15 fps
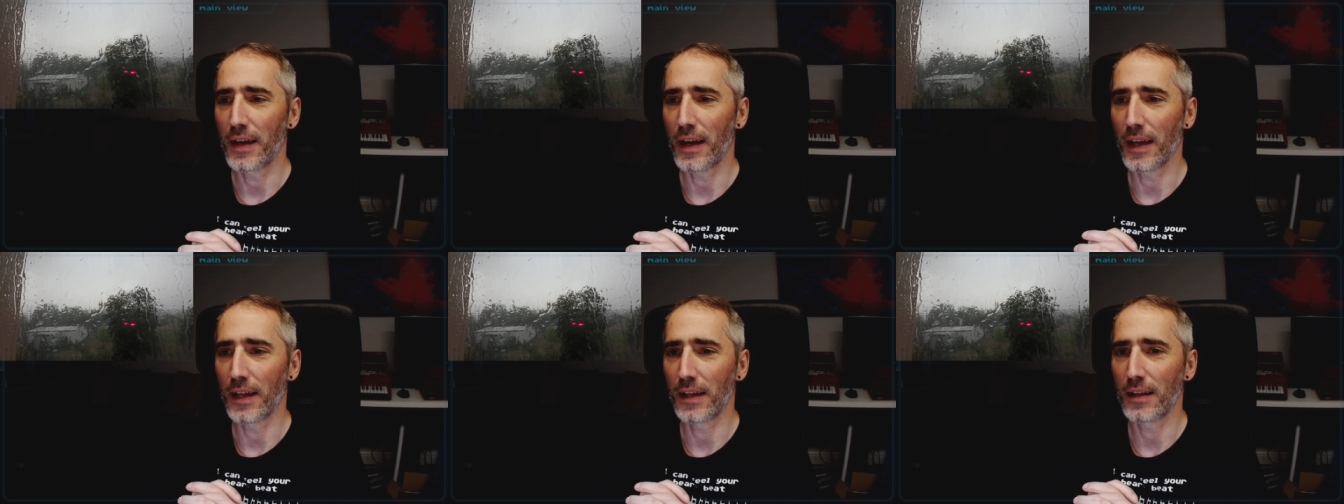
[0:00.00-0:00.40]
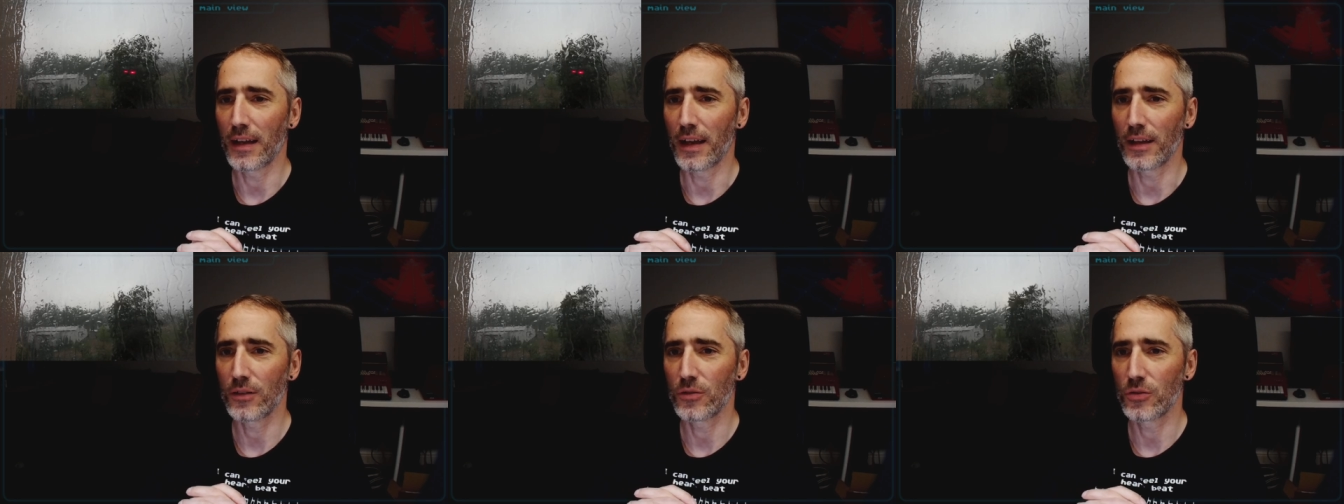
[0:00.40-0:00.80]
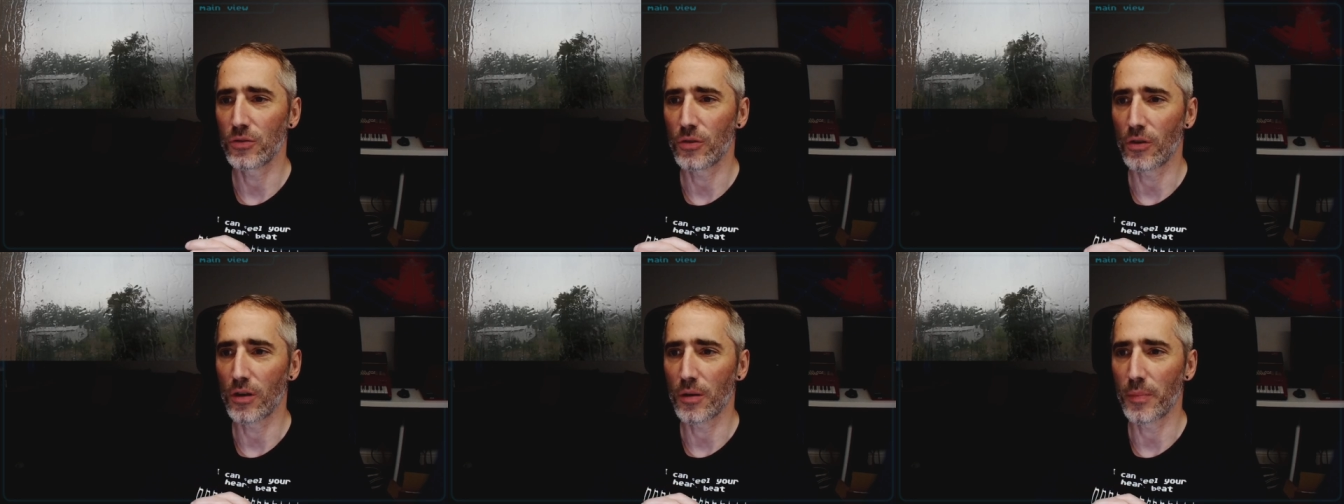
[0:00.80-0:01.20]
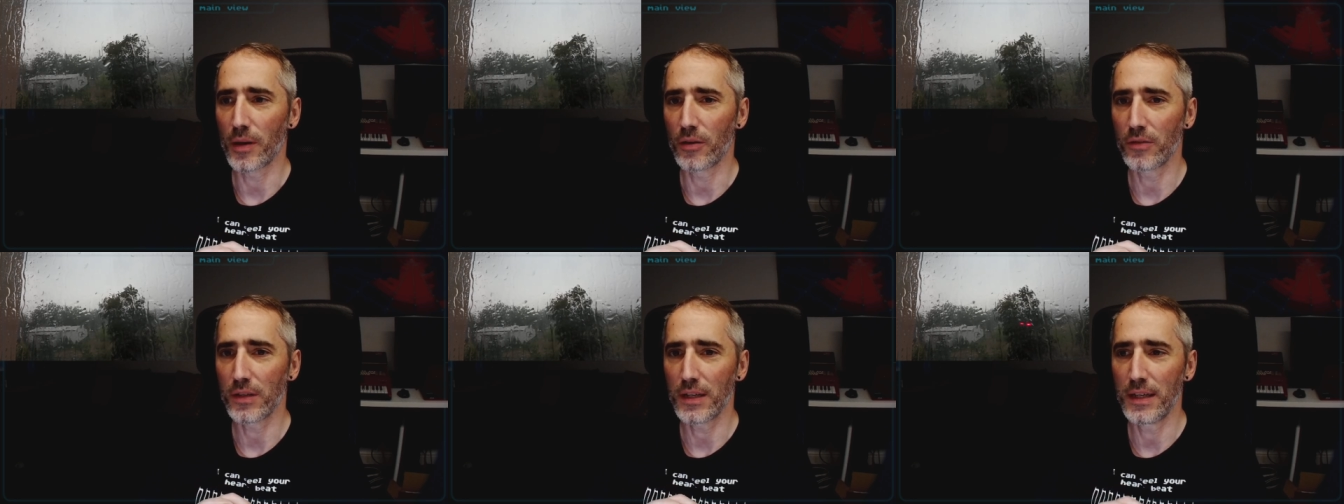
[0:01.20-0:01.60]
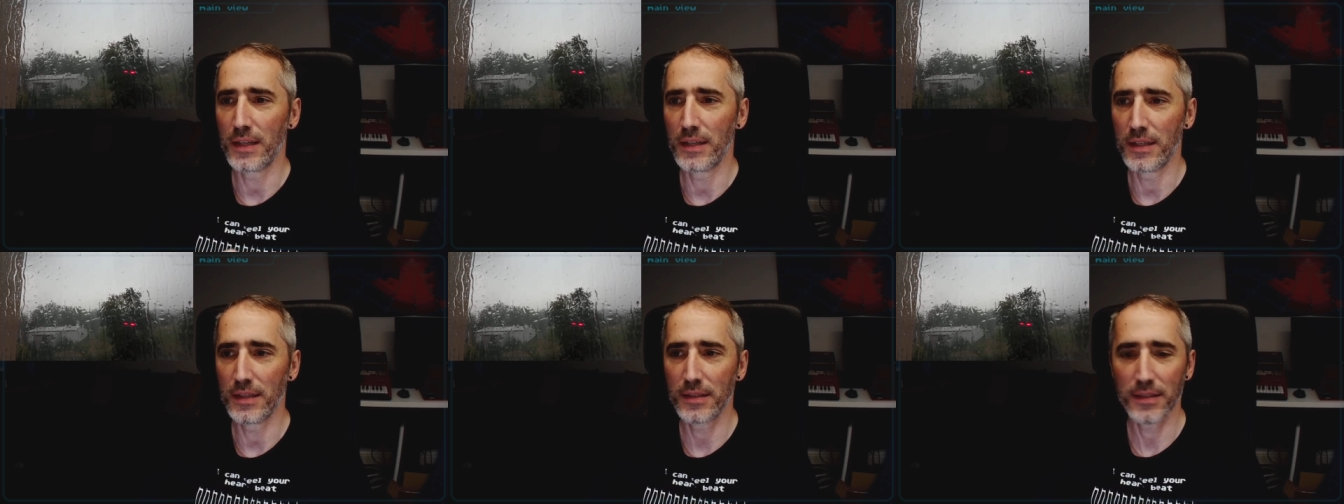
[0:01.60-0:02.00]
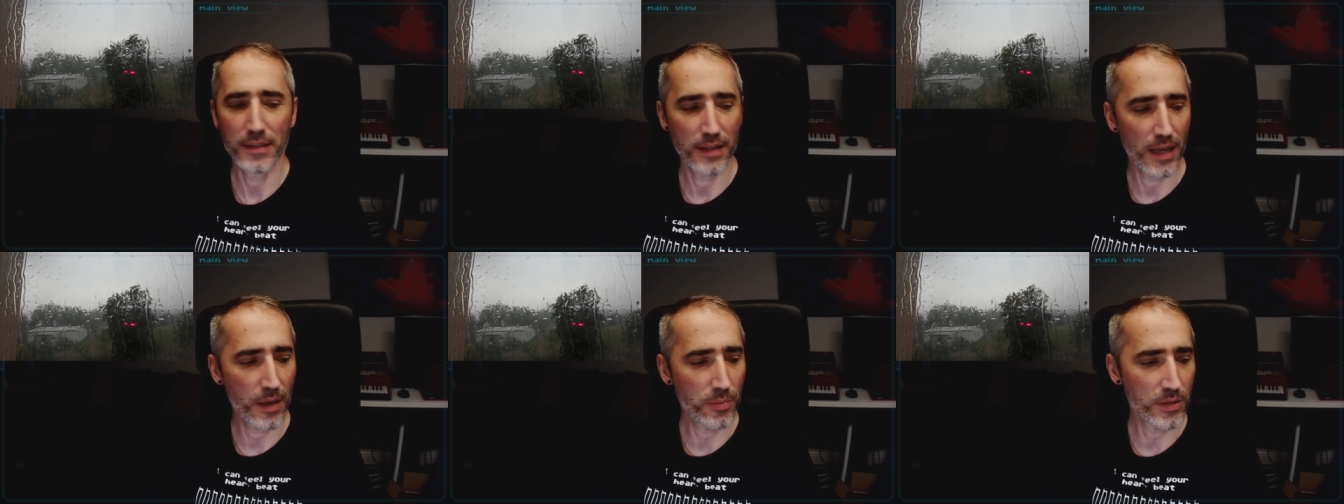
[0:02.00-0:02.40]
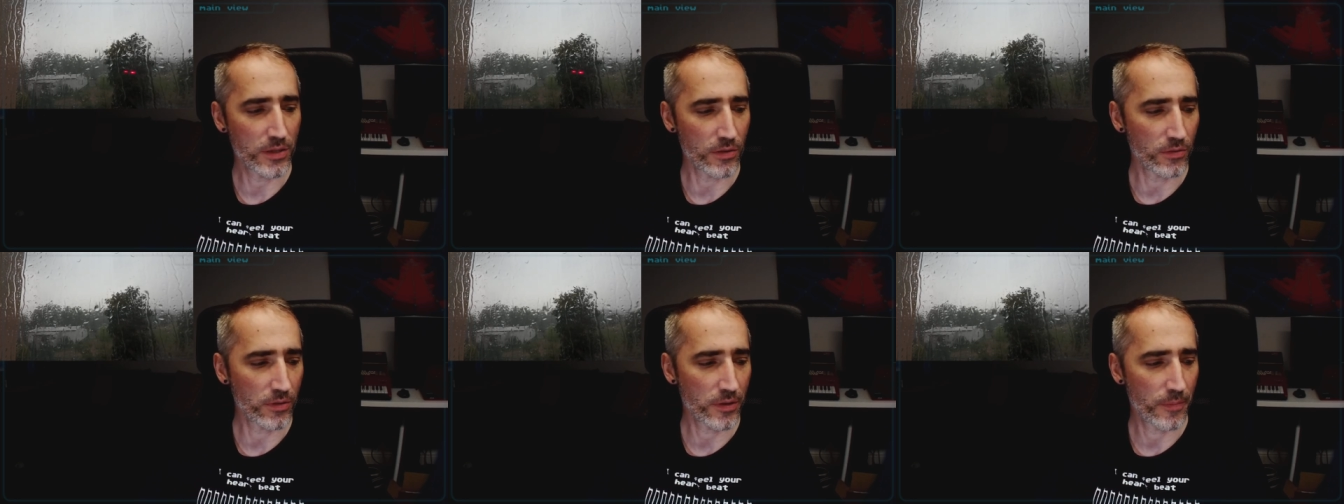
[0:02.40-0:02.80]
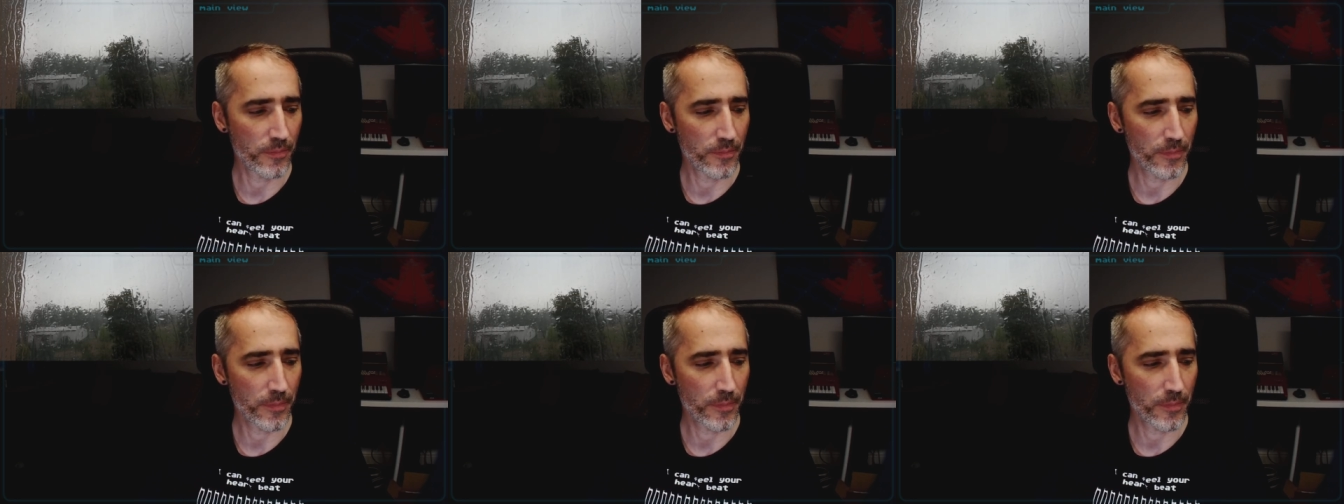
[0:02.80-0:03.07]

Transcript: I'd like to talk about in this episode.